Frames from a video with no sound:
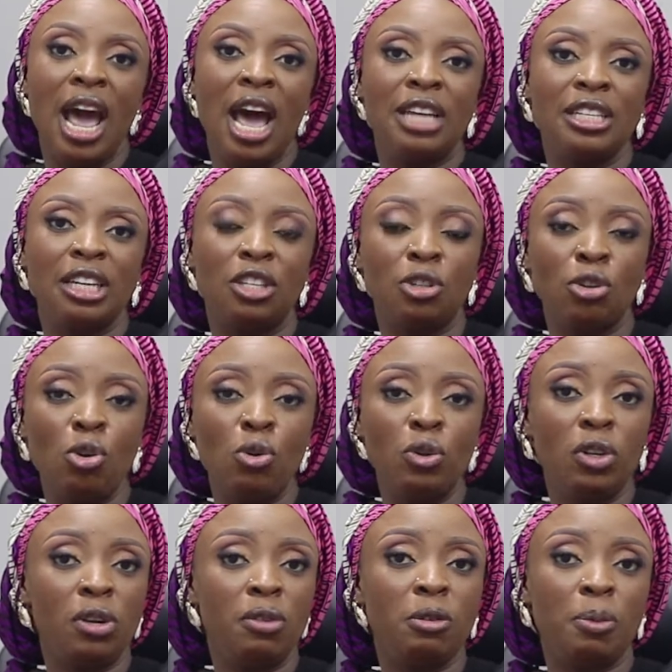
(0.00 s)
as
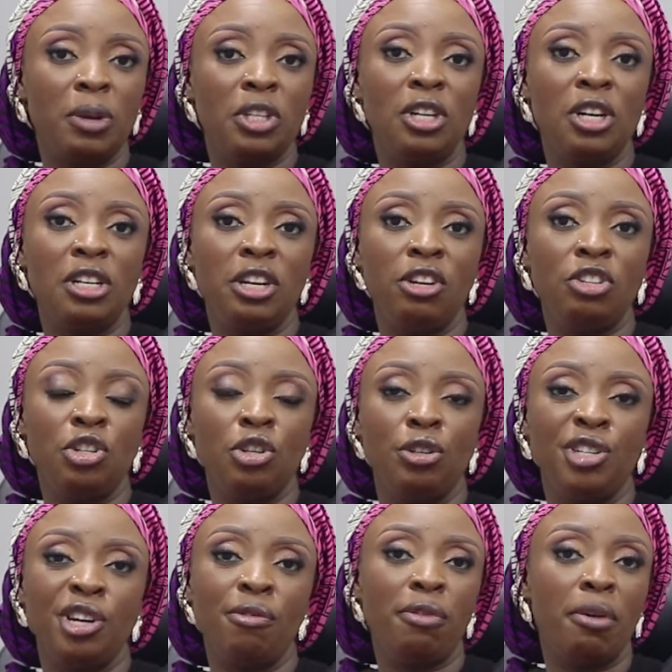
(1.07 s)
exclusion of special needs children